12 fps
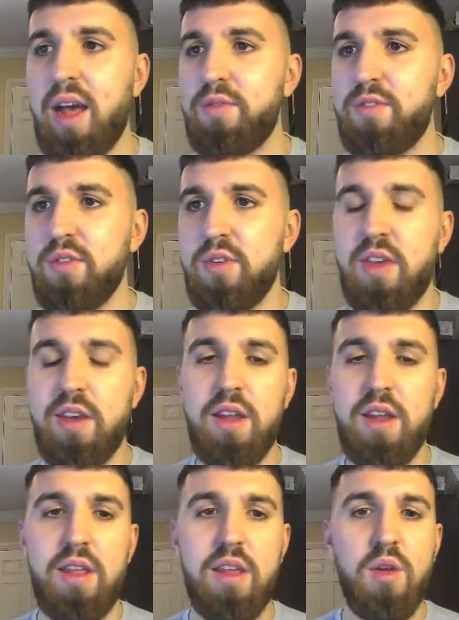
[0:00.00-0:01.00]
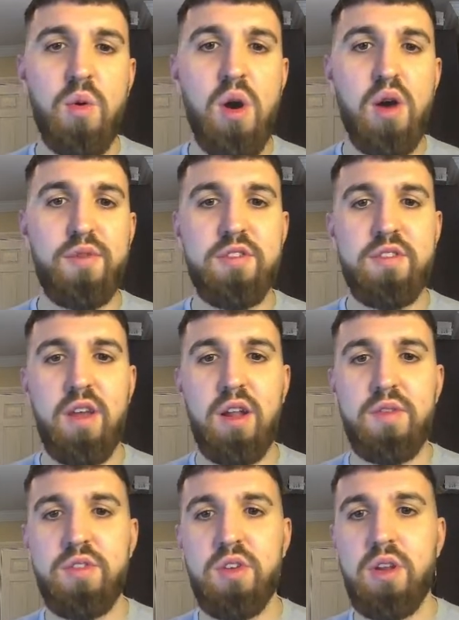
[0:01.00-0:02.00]
So you know off yourself
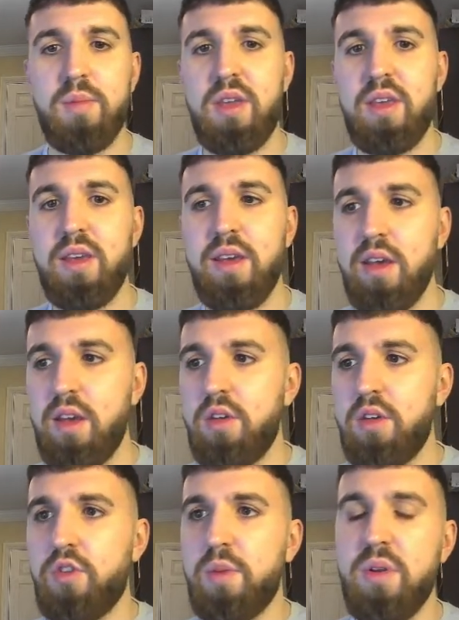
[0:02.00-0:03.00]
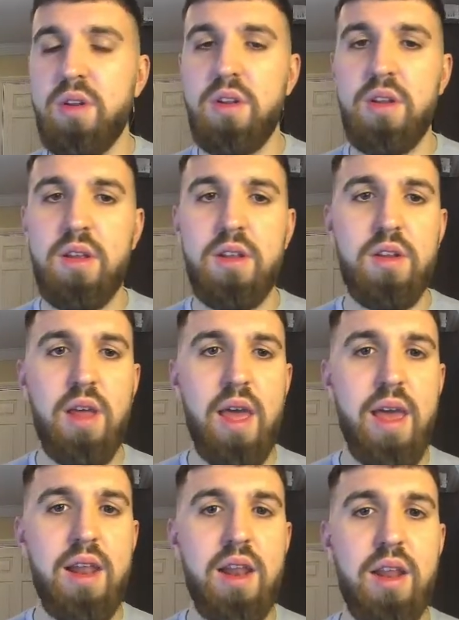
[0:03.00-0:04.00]
it's going to be triple
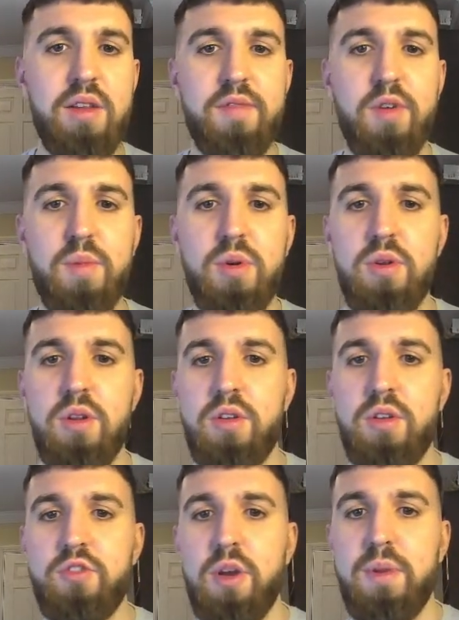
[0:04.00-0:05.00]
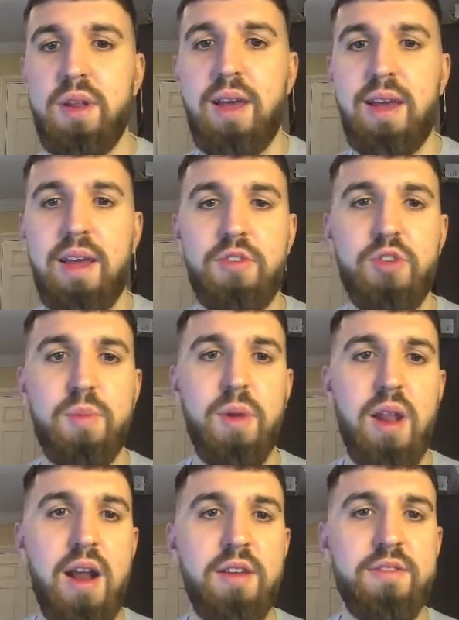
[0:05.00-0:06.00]
Liverpool, triple
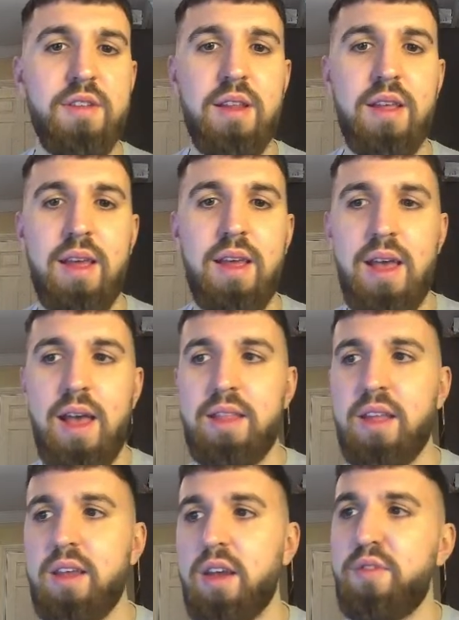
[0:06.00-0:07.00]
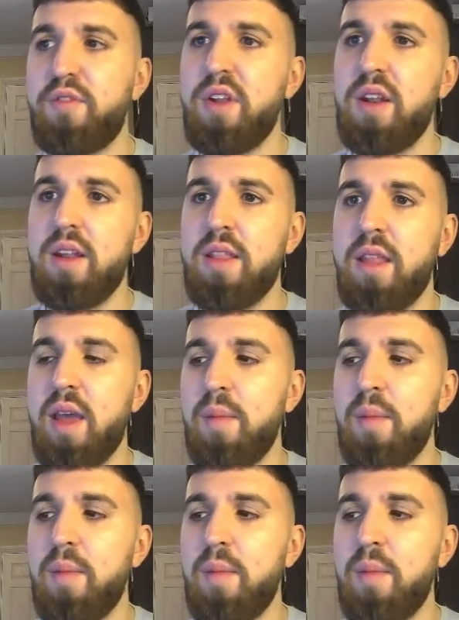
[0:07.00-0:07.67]
Arsenal, and then kind of fill it in then.